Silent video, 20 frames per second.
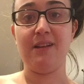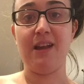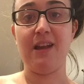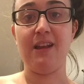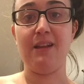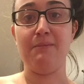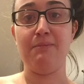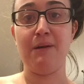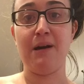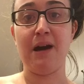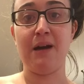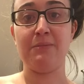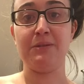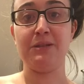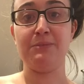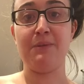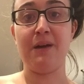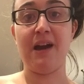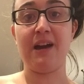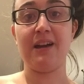And it
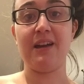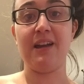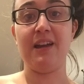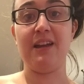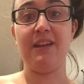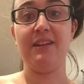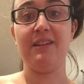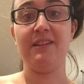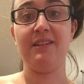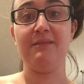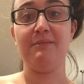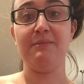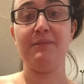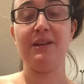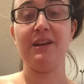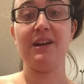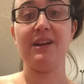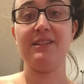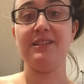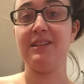pops back in,
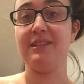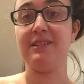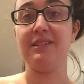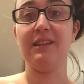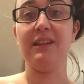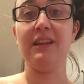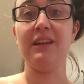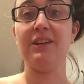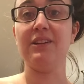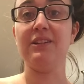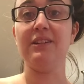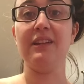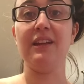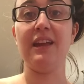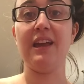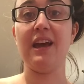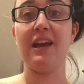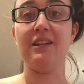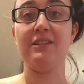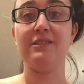because it's
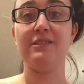literally